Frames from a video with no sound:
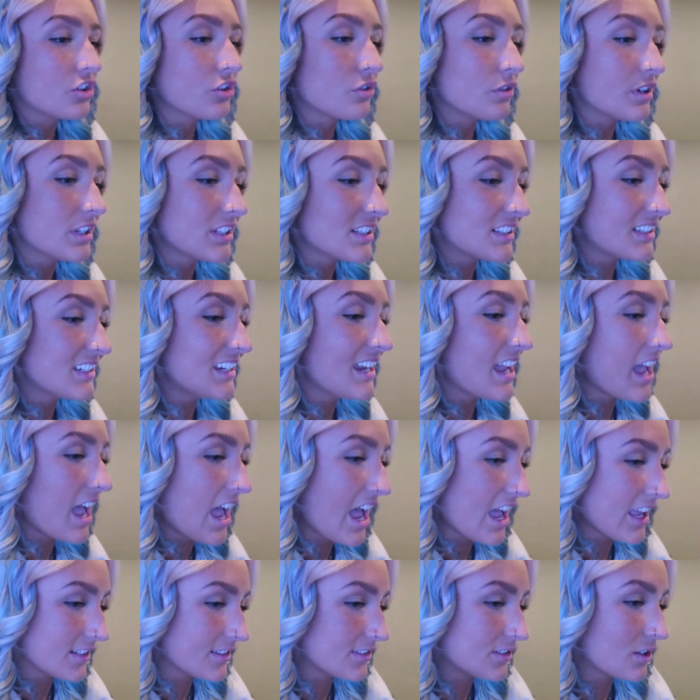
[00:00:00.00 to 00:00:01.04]
Christy
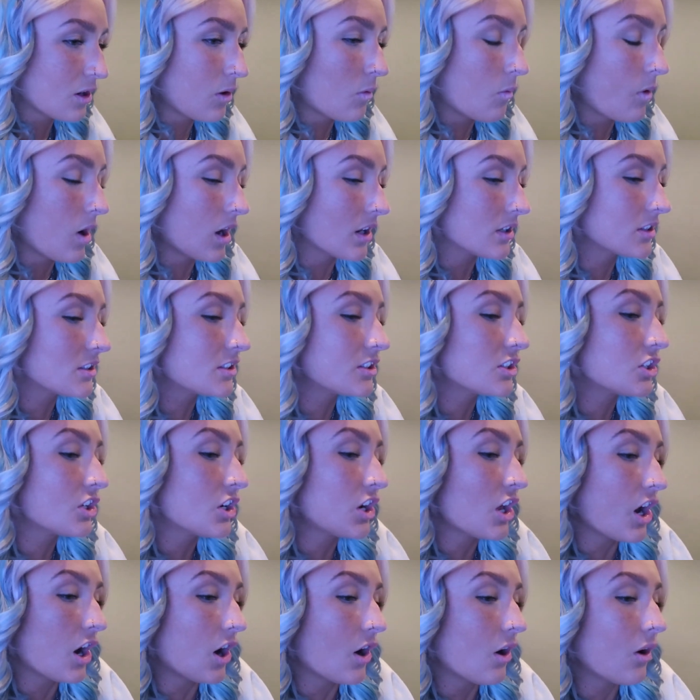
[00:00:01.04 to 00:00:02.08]
S. wants to
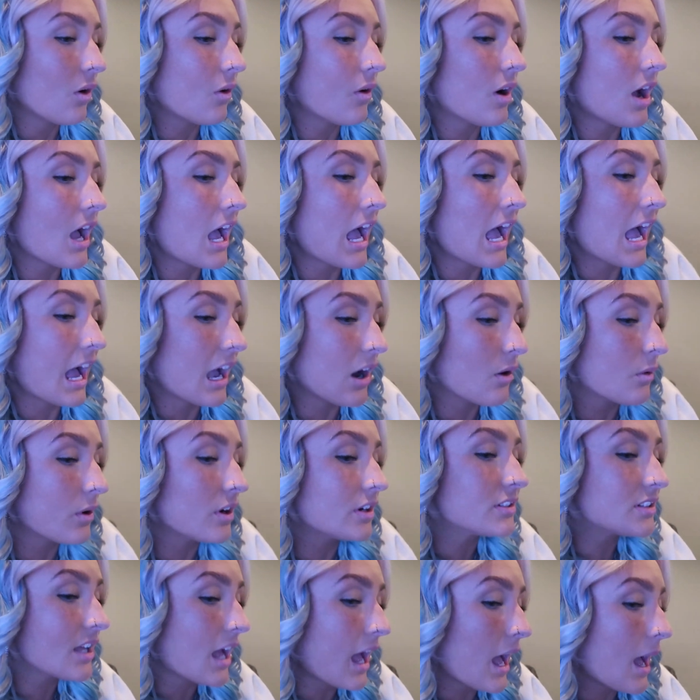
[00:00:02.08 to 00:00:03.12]
know
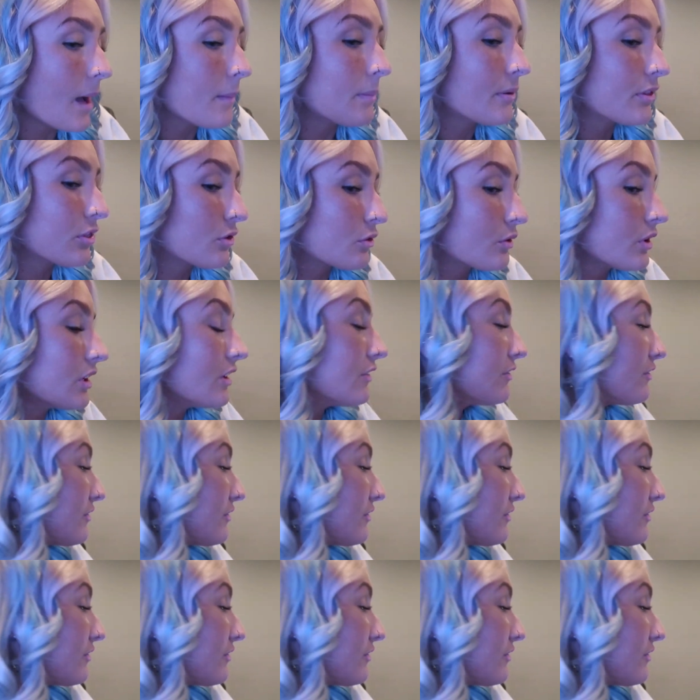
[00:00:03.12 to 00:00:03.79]
our top three